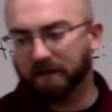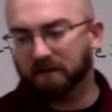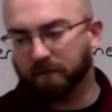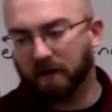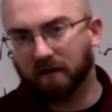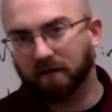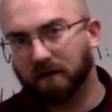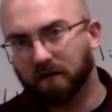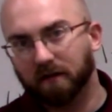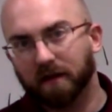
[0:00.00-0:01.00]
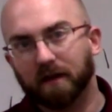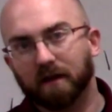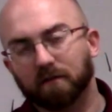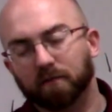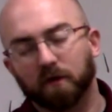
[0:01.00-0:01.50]
parallel
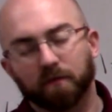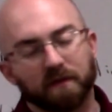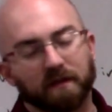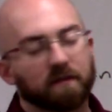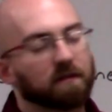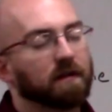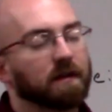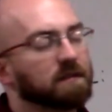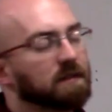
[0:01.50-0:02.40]
and perpendicular lines.